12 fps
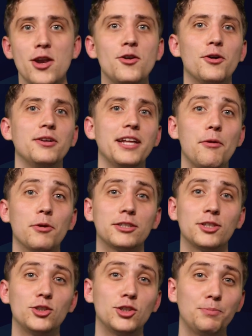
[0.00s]
Neural
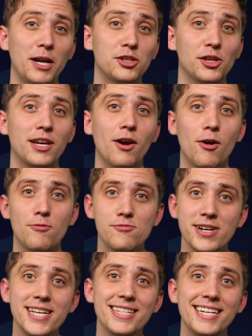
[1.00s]
networks especially are
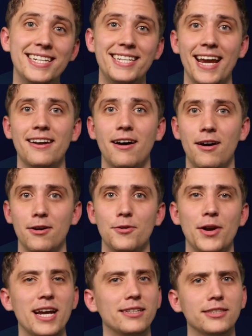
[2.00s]
really data
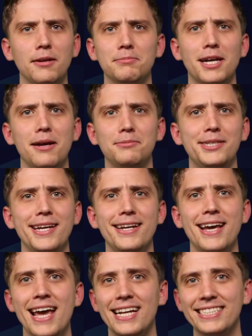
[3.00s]
hungry and sometimes
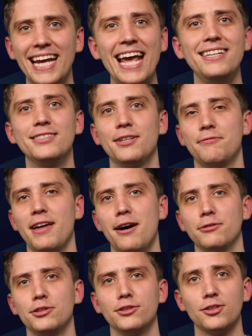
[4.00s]
need tens of
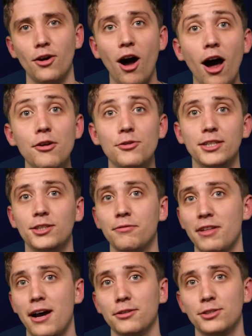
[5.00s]
thousands or hundreds of
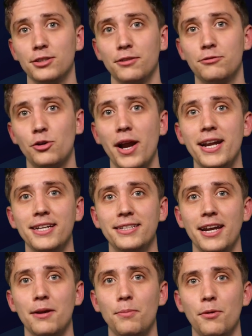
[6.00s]
thousands of training
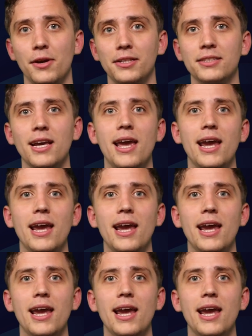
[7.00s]
data points